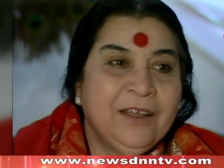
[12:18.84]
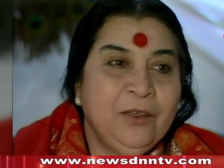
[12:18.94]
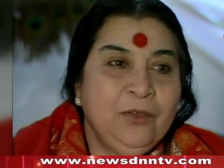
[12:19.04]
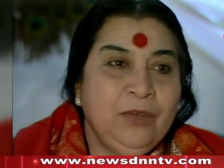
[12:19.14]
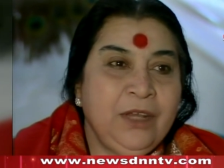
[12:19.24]

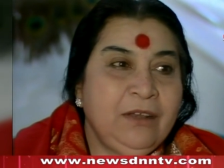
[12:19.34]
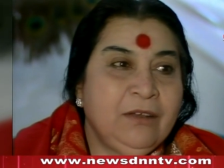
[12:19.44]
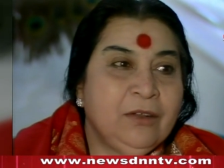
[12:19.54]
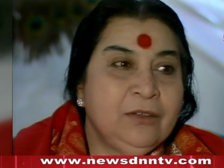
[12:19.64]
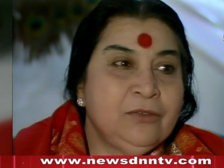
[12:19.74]
You need
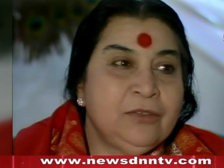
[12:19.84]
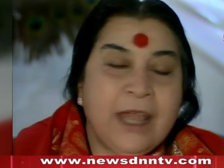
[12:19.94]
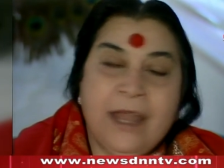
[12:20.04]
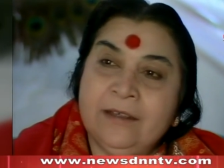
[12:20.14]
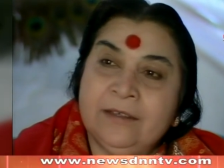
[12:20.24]
also
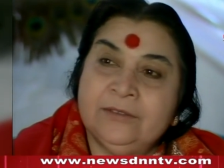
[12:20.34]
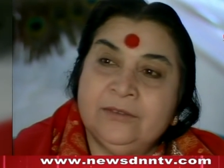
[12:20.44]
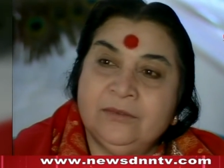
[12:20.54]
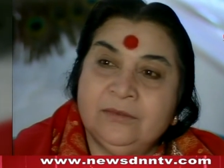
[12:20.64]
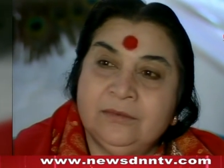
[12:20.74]
sand,
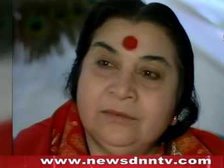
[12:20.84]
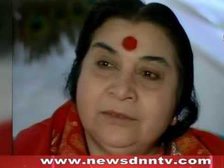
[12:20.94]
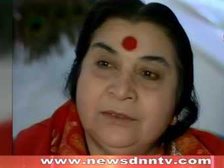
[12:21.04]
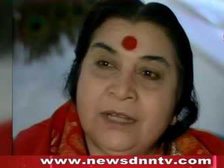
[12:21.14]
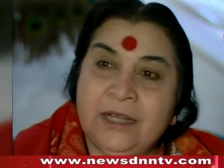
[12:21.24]

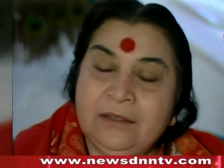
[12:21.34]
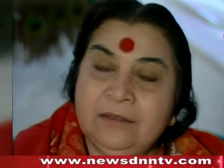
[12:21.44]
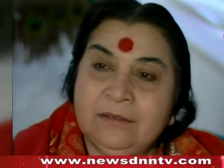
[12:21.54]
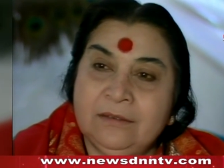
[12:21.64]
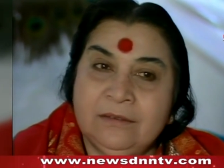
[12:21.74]
all right?
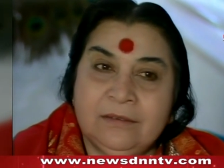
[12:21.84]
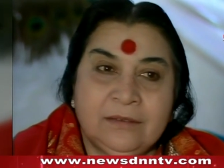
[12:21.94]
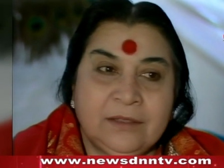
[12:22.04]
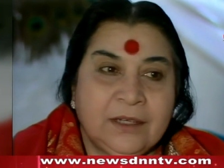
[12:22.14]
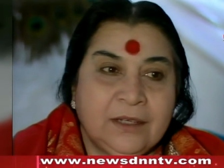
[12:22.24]

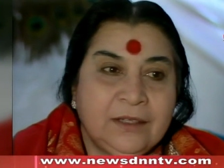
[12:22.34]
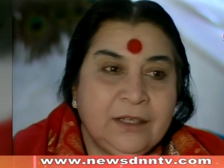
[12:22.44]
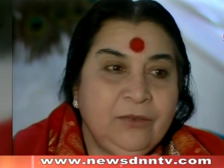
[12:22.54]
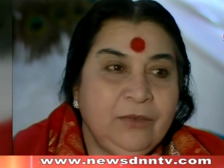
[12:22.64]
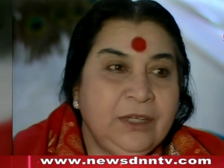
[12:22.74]

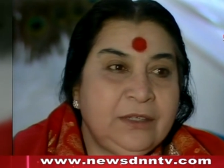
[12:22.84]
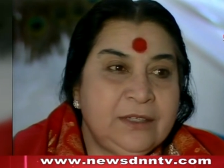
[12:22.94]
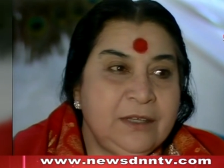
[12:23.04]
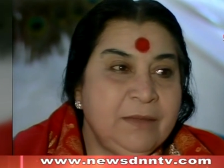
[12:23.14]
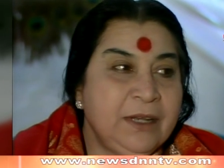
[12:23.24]
Then you need
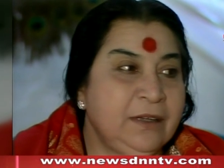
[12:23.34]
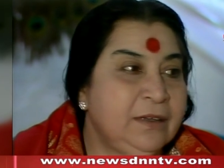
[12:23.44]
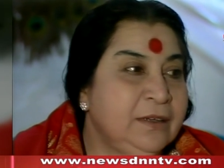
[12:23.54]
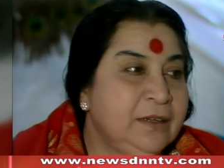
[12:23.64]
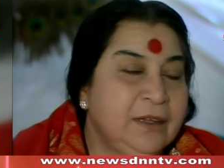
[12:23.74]

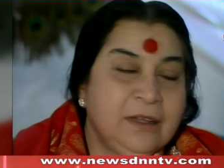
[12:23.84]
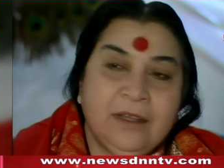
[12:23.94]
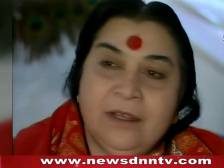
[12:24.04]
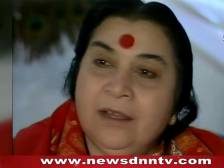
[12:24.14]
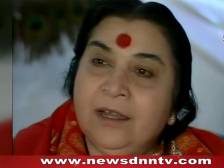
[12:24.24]
cement
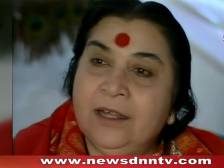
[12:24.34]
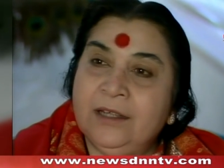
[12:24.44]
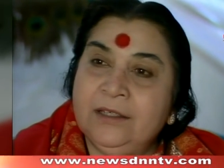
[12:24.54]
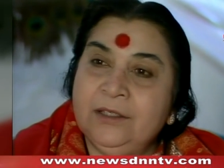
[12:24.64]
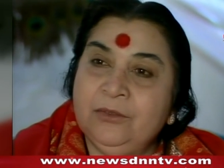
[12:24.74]

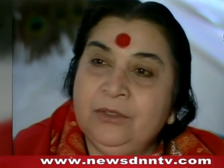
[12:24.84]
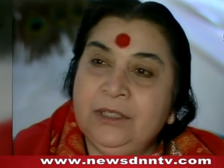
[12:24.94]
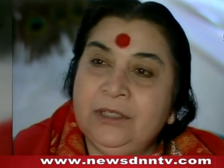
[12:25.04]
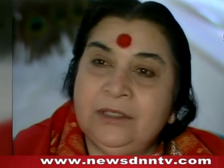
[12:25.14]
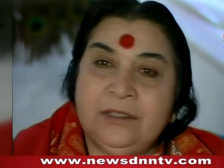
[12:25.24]
and you
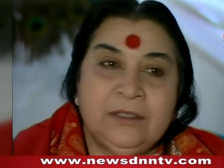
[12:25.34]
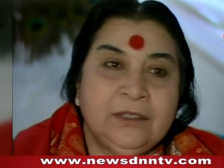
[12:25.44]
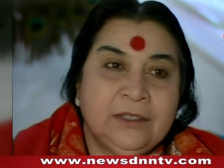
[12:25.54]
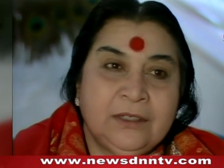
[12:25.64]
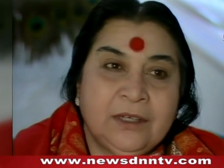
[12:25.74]
need
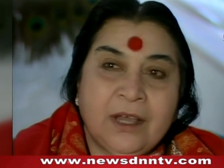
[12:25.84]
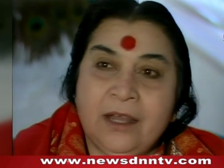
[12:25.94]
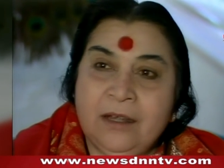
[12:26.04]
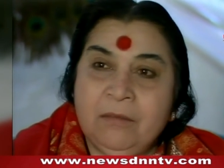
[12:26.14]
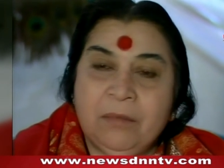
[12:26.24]

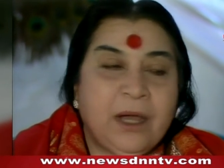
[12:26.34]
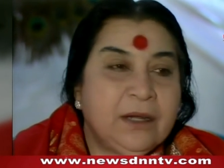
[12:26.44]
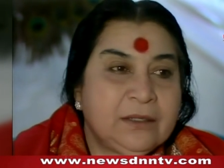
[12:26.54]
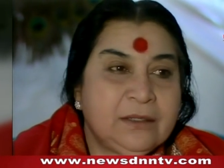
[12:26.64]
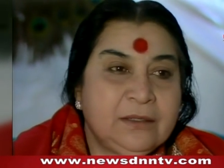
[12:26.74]
iron
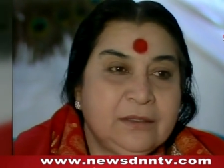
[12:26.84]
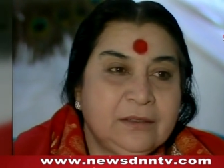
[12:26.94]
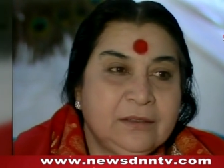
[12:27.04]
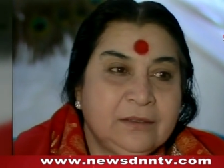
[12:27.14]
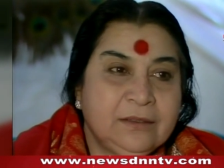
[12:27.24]
bars
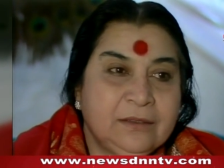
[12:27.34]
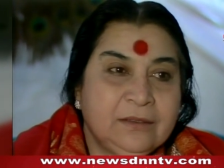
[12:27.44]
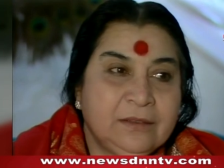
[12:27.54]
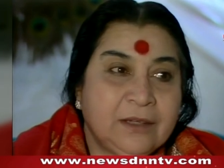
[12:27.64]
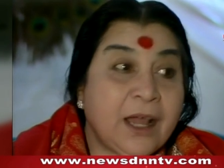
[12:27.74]

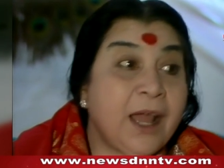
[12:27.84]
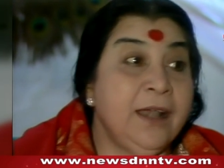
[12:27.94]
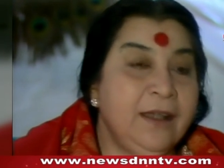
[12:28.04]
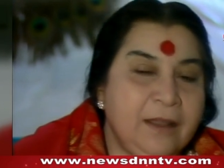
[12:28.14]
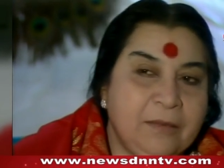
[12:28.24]

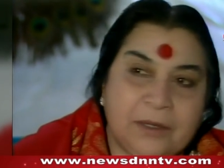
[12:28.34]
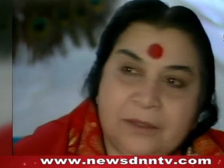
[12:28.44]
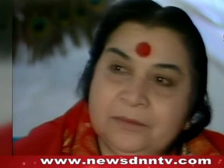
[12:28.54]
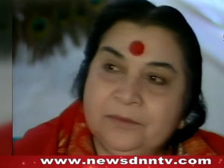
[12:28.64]
and labor.